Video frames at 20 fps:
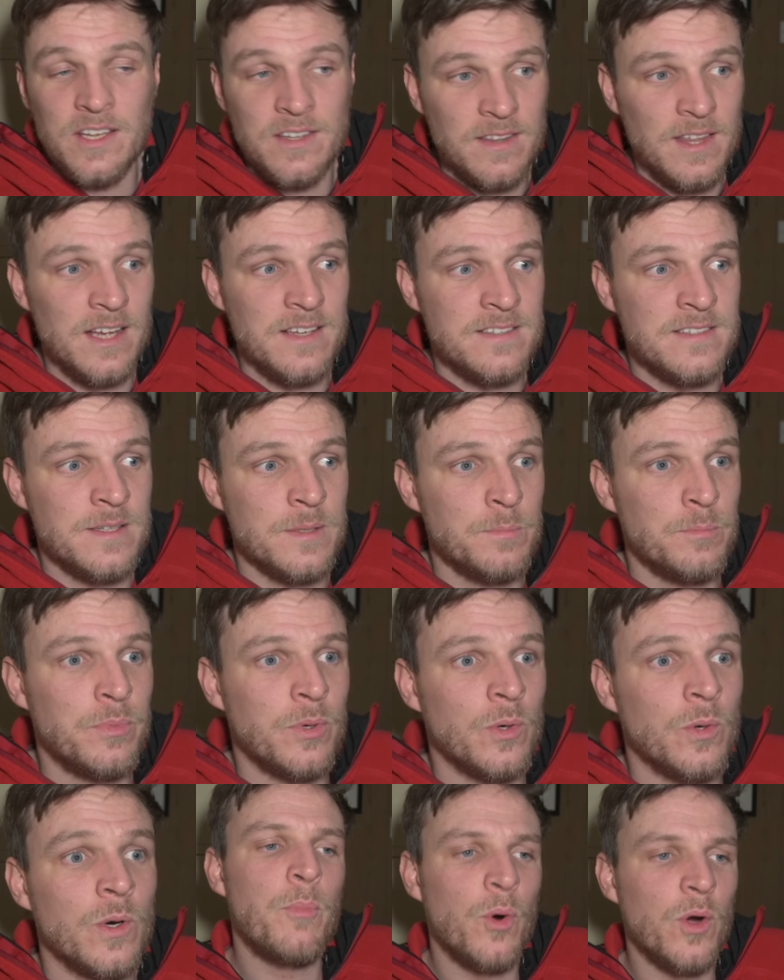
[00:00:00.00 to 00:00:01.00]
It's that
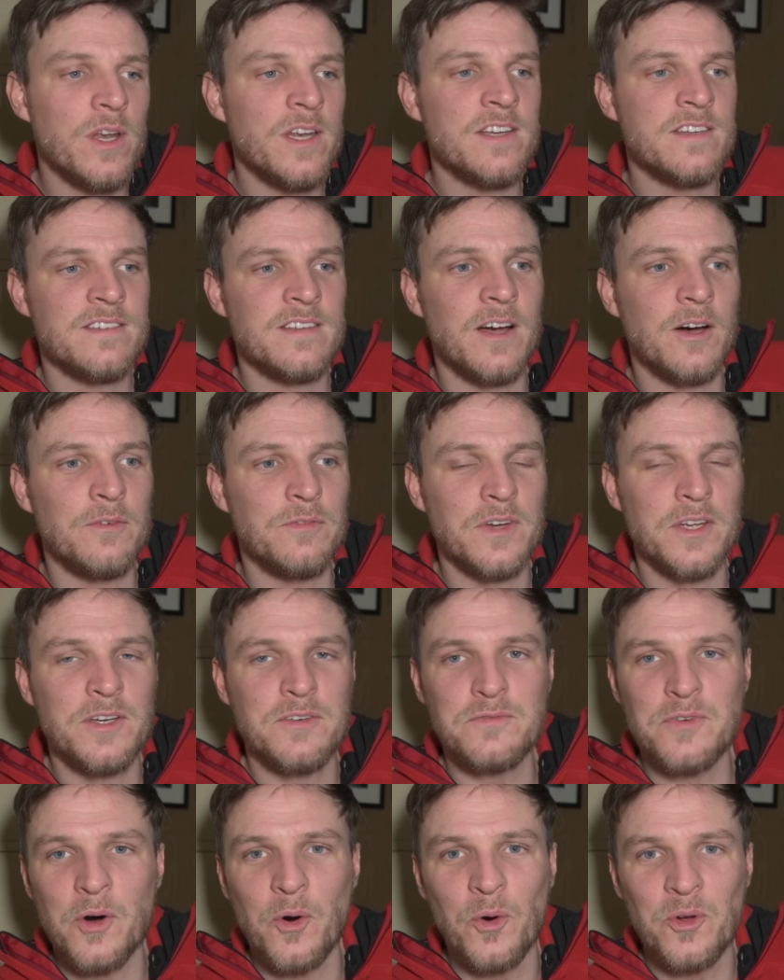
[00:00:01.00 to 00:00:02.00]
simple. Putting yourself in
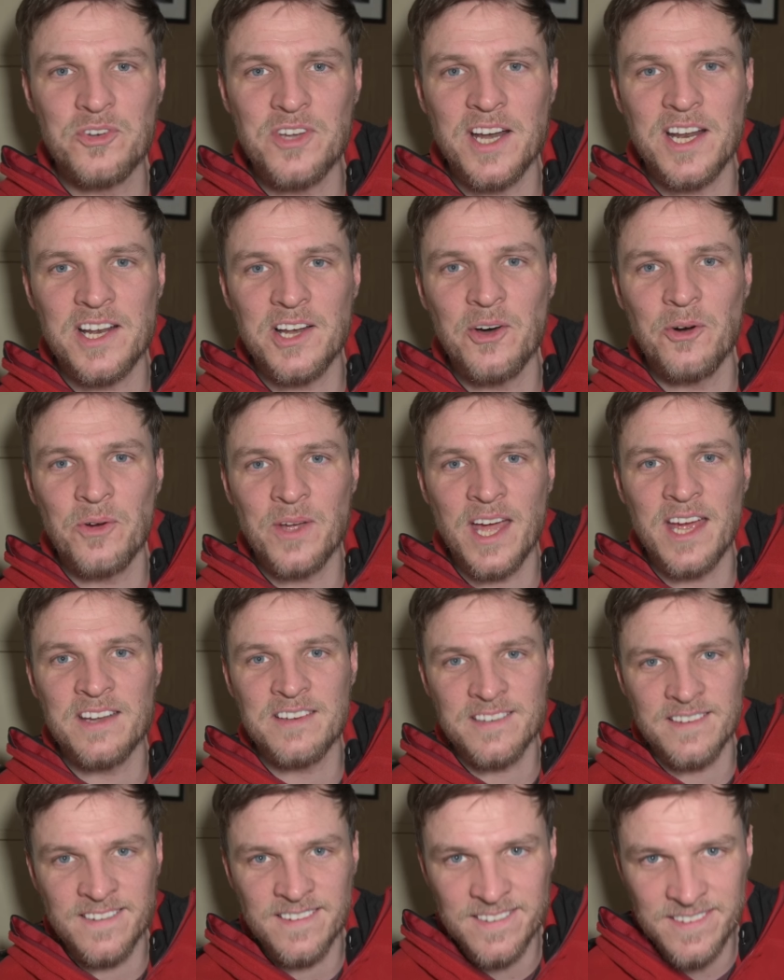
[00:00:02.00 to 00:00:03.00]
photogenic
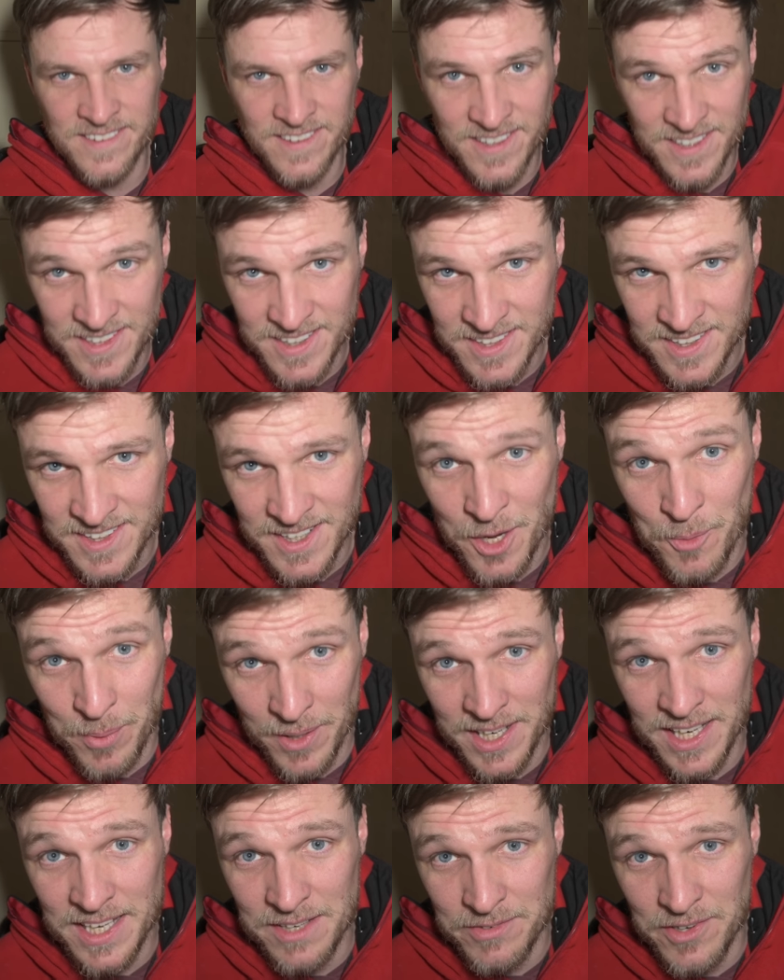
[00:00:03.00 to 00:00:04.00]
locations,
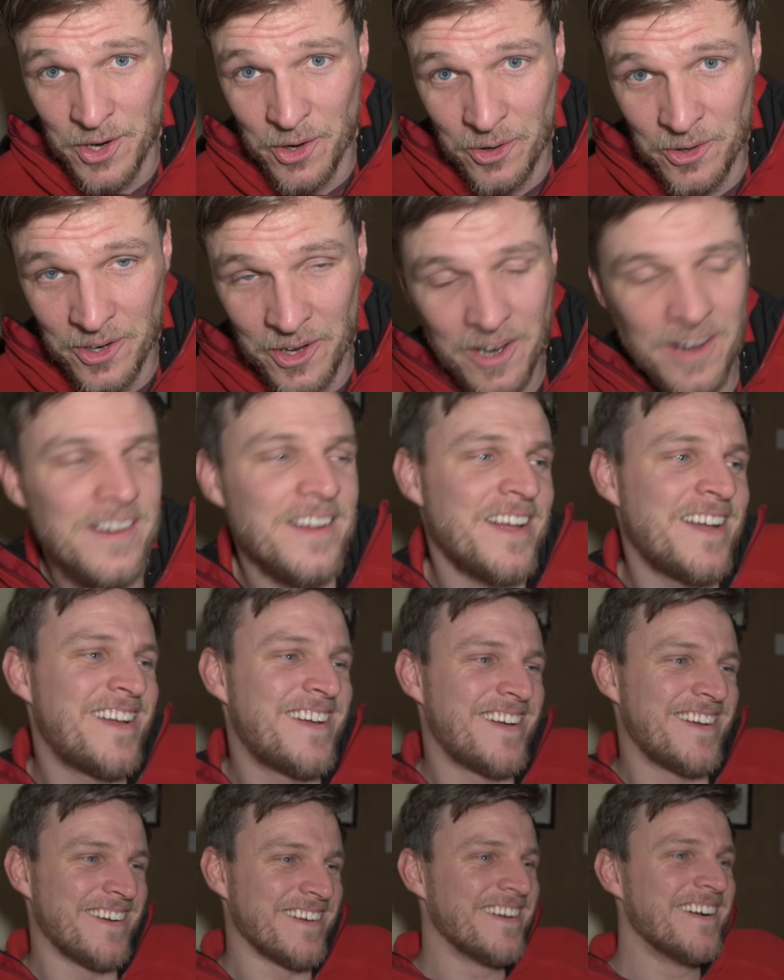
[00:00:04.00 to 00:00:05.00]
believe it or not,
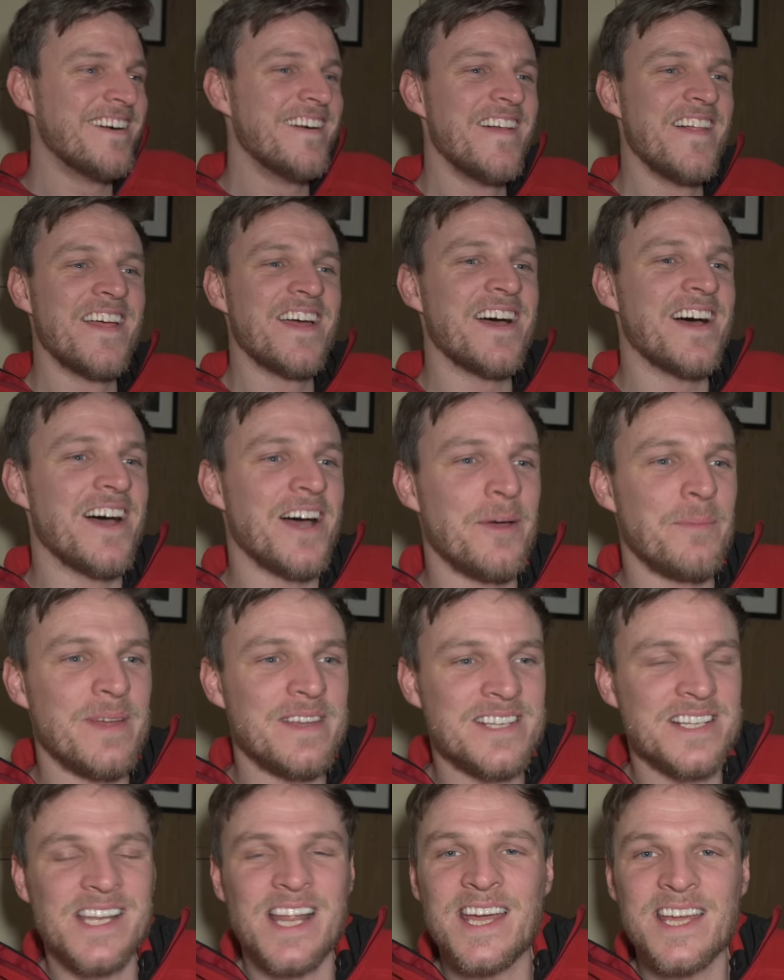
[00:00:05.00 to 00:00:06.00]

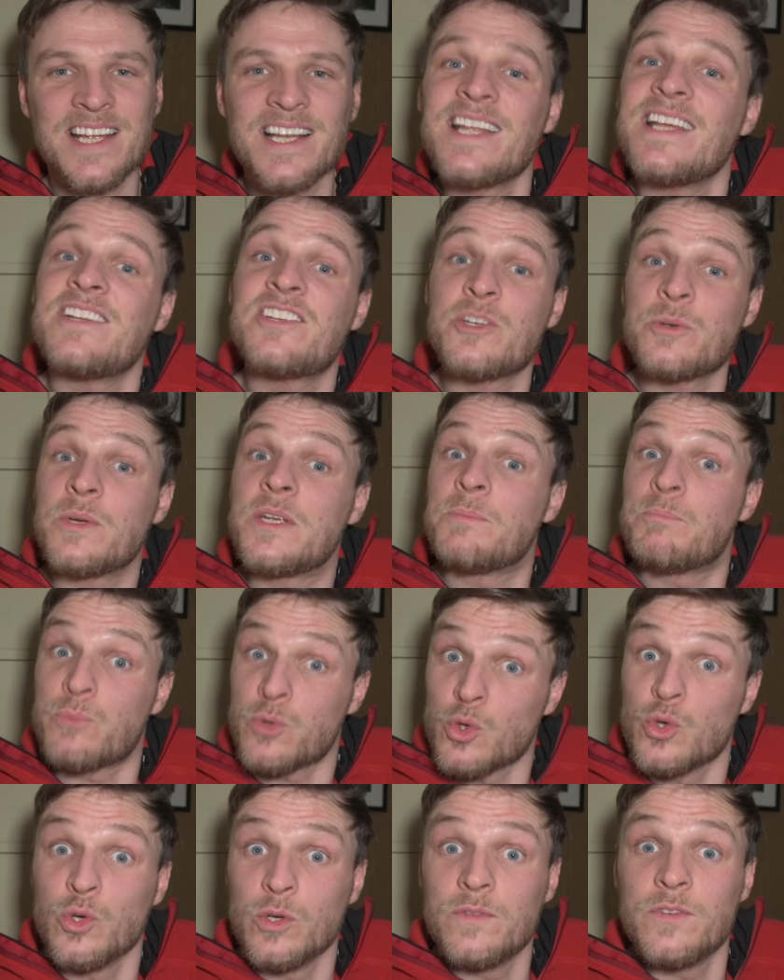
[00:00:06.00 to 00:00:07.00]
is likely to
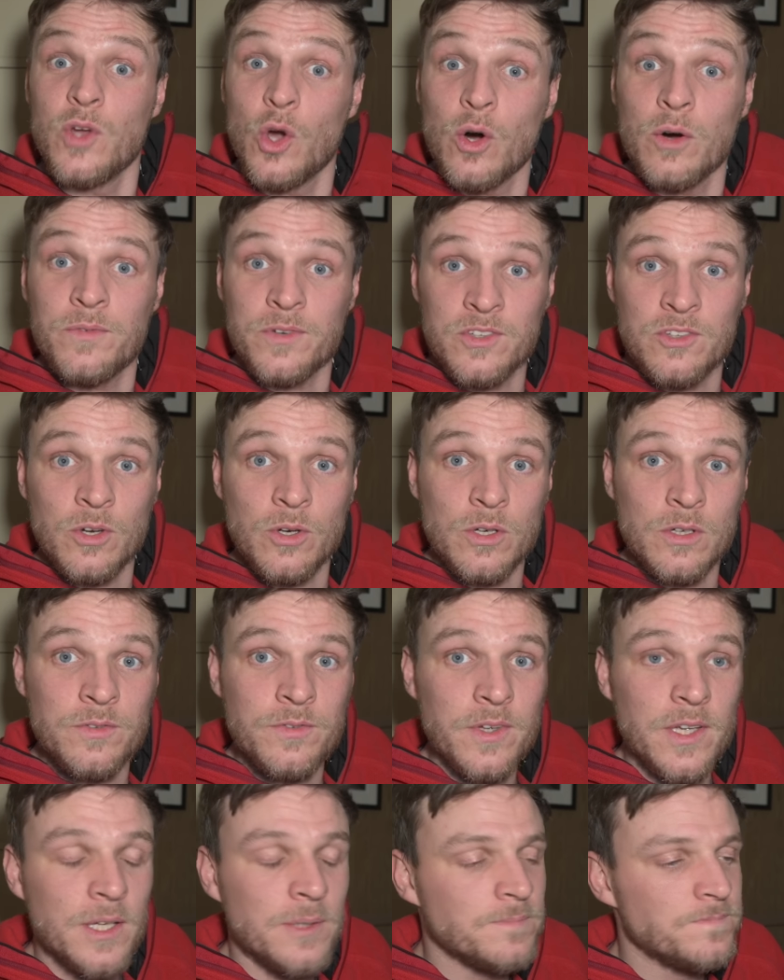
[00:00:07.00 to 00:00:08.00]
improve your
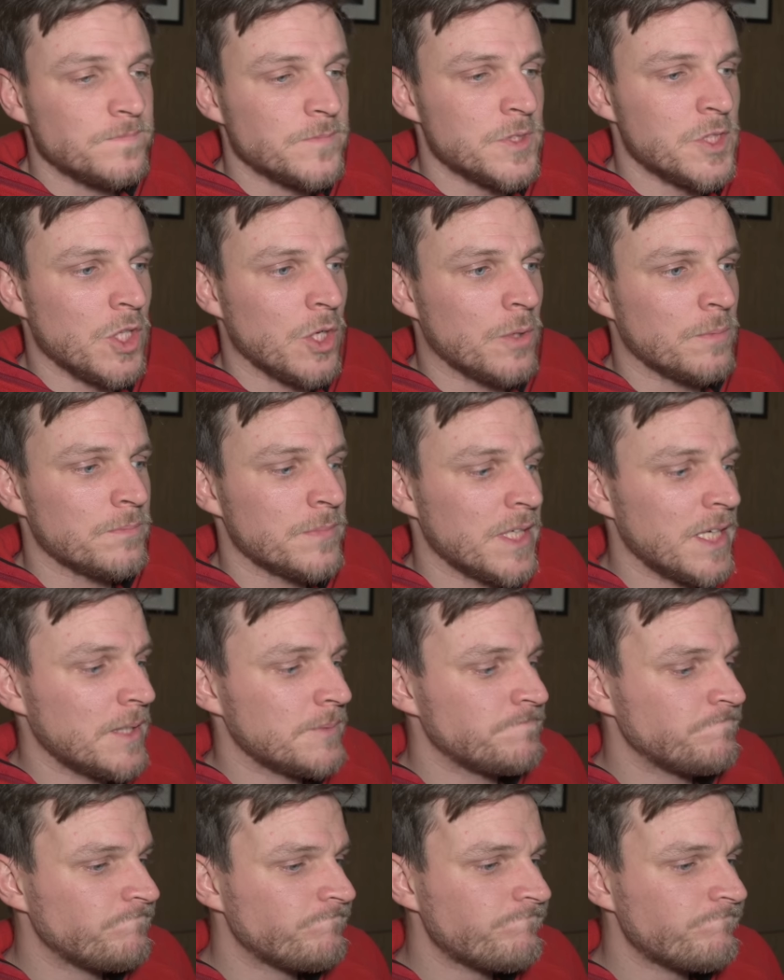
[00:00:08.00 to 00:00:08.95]
photography. So, yeah.